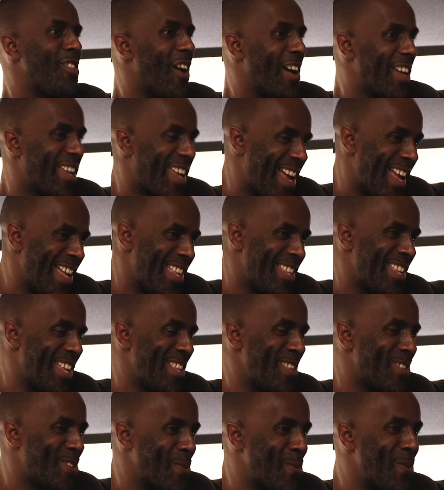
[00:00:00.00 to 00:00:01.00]
Like kids
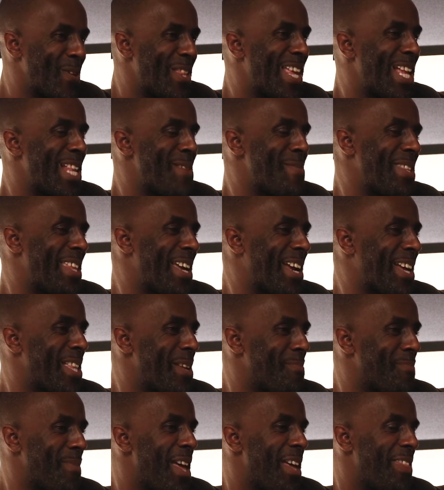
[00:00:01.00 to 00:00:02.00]
in school telling me
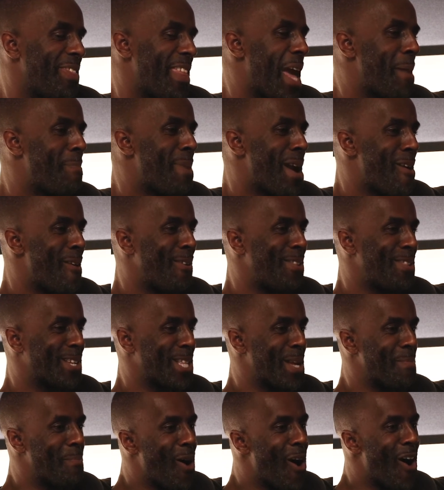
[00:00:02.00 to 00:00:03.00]
their parents are
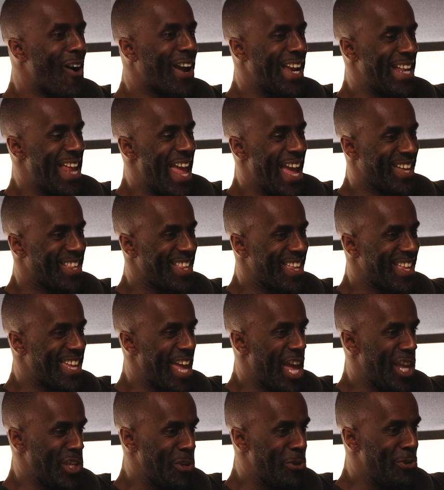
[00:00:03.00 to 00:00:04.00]
gonna mark an X and
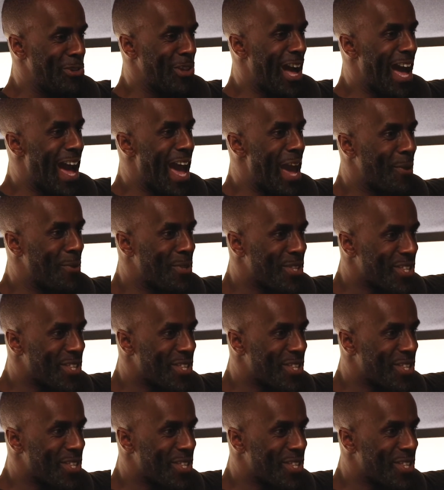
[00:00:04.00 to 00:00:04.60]
get you like out.